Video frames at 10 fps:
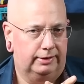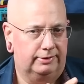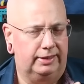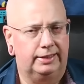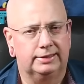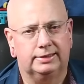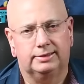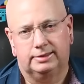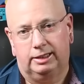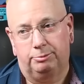10
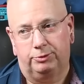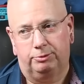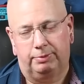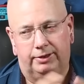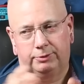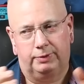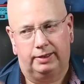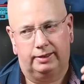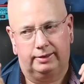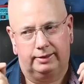isn't a number, by the
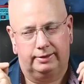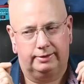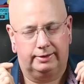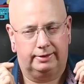way, in.